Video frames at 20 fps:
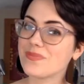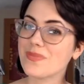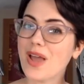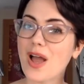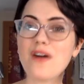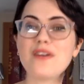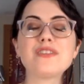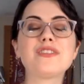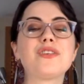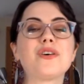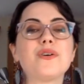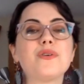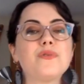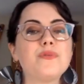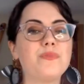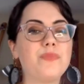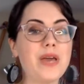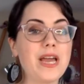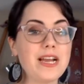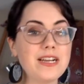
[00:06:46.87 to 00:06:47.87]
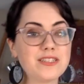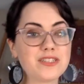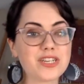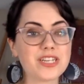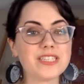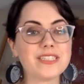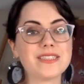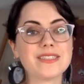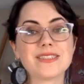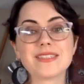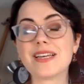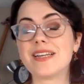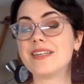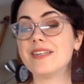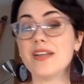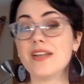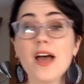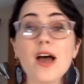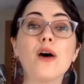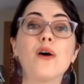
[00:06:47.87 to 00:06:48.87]
Also, patrons
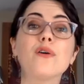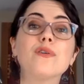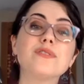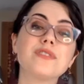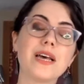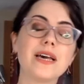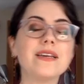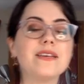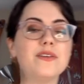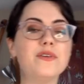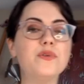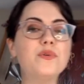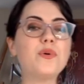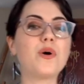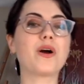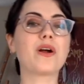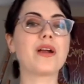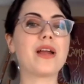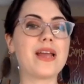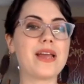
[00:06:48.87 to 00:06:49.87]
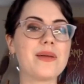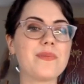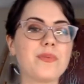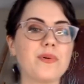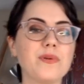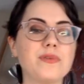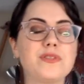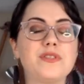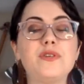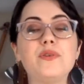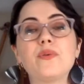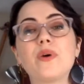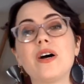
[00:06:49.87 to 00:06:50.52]
know that you are able to